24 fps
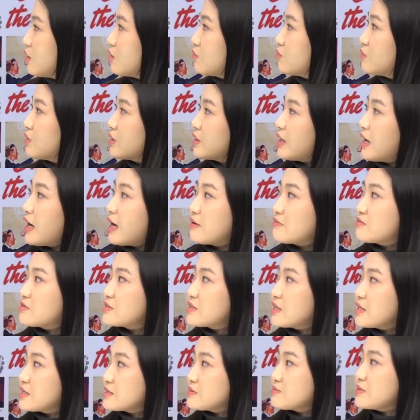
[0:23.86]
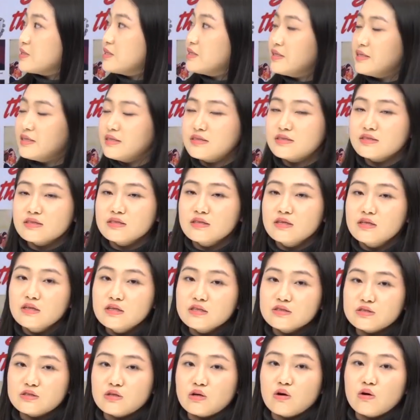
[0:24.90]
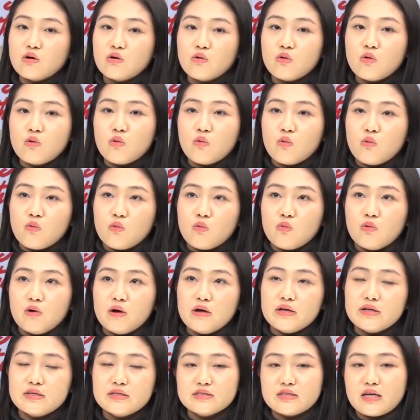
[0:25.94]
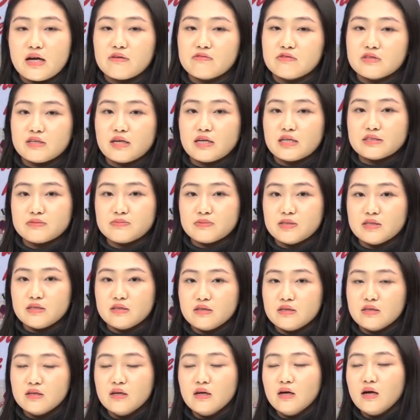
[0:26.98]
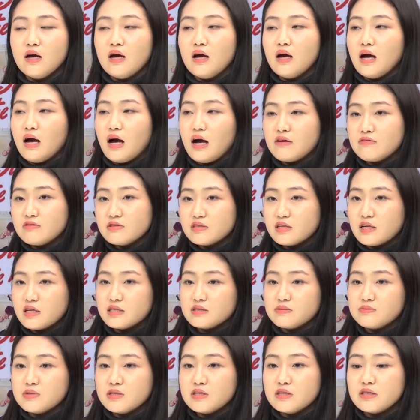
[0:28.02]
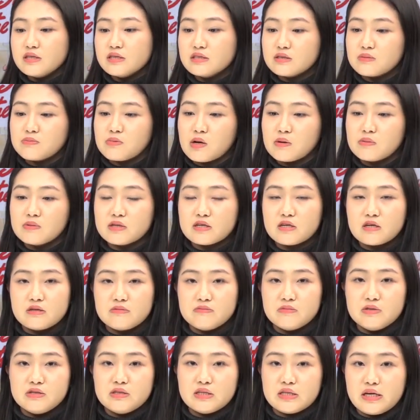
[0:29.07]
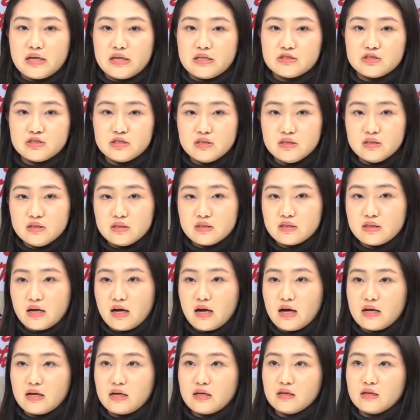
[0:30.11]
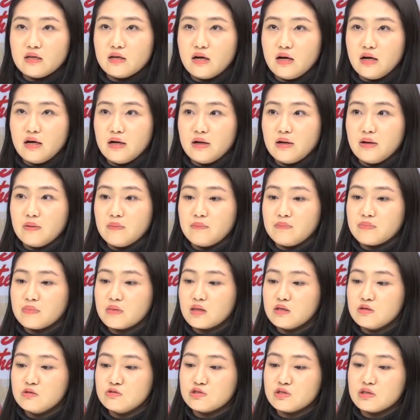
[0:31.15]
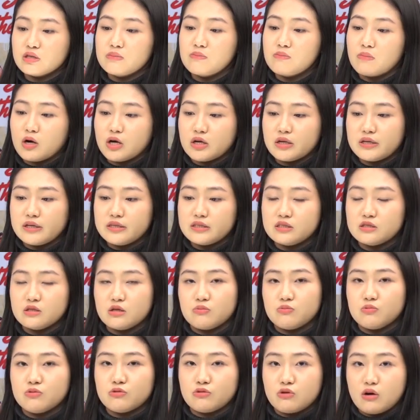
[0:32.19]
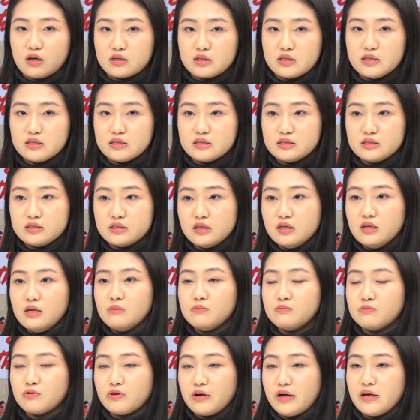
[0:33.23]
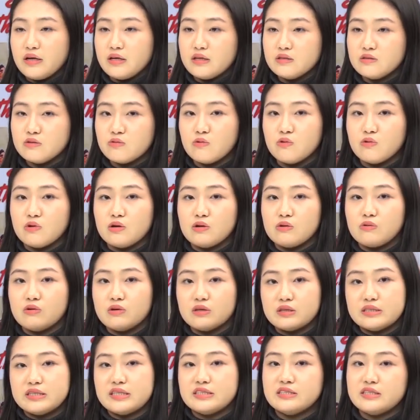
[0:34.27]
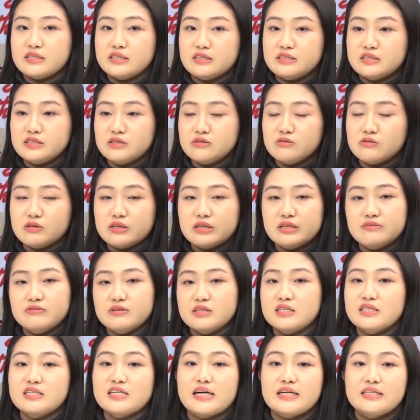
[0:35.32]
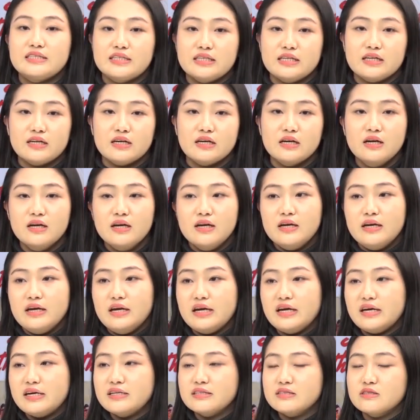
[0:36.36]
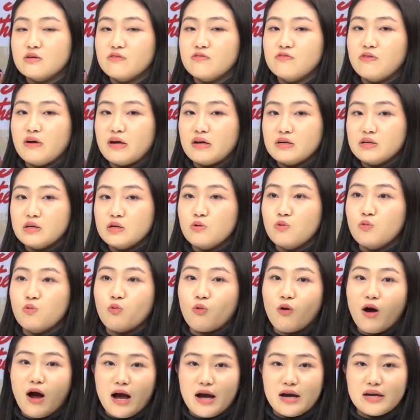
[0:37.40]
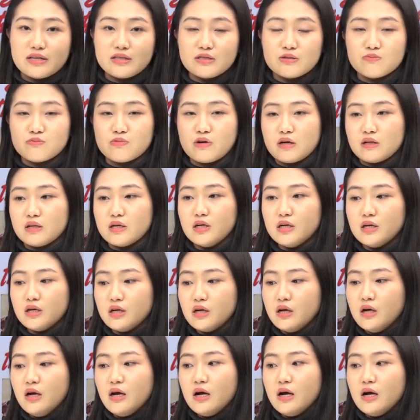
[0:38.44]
what advertisement is. So what is advertisement? Advertisement is a public communication that usually markets a product, brand, or organization, or even an idea. It is a very wide umbrella